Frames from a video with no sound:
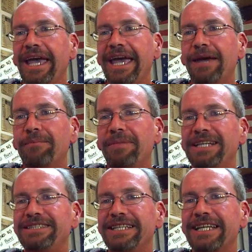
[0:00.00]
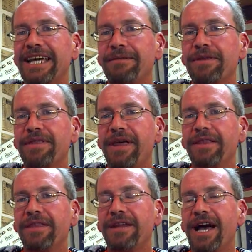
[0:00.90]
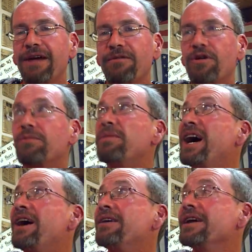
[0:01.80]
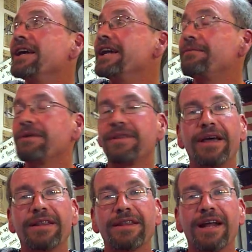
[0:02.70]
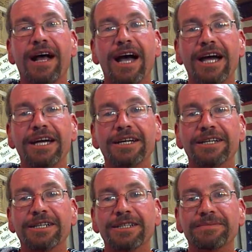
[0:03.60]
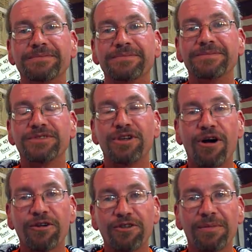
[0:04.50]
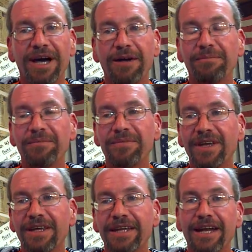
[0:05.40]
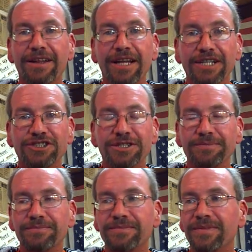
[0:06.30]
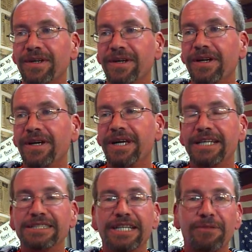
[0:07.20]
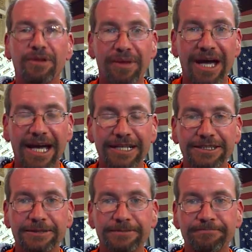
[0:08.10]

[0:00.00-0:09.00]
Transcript: and basically everything that I wrote about and everything that I um, talked about in that election has come to pass.